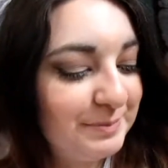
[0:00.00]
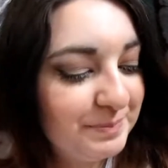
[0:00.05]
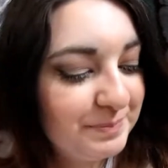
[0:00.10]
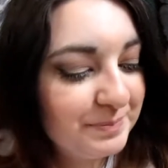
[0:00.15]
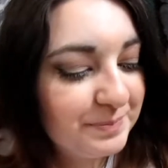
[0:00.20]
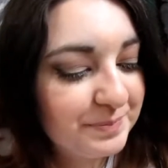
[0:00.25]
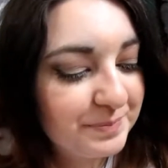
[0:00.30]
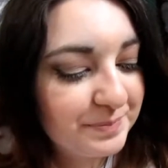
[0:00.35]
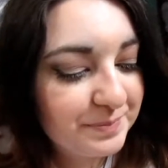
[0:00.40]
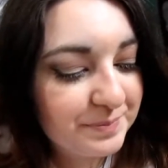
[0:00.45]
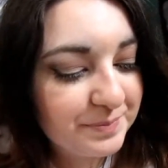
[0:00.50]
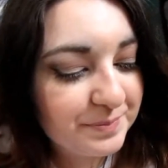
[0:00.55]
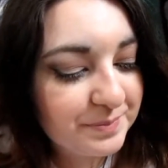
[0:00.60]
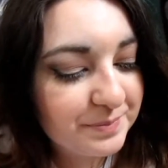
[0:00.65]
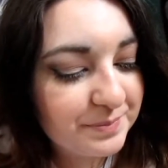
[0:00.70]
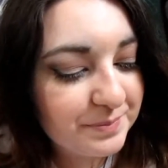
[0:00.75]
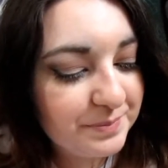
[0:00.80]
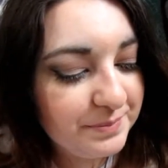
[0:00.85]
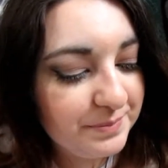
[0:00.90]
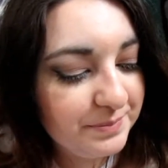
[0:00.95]

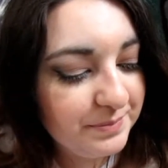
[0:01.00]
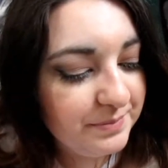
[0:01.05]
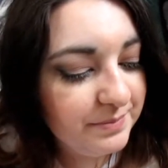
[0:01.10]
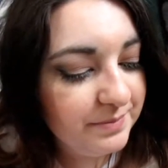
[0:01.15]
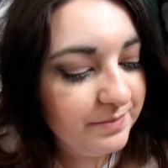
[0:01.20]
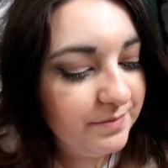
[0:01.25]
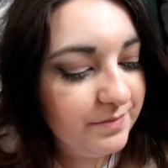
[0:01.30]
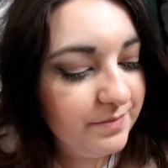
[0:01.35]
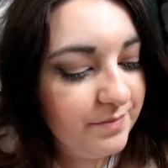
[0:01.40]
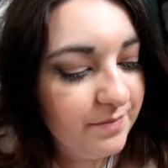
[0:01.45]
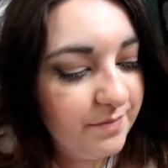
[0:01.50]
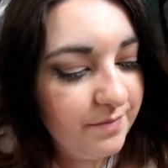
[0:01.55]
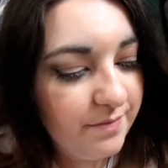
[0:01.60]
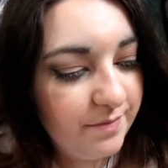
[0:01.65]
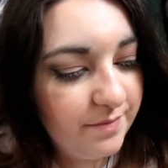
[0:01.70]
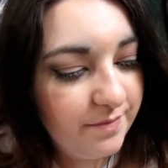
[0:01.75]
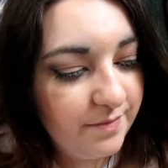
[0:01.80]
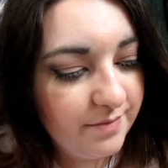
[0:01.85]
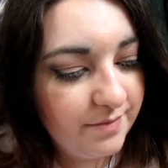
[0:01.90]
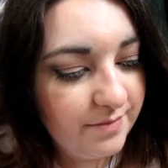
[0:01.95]

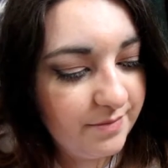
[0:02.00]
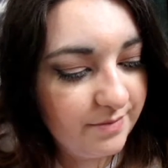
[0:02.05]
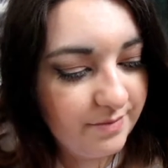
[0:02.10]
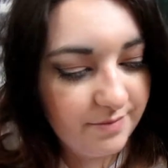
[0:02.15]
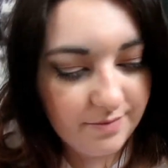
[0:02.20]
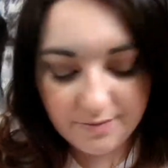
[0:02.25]
No one is speaking in this clip.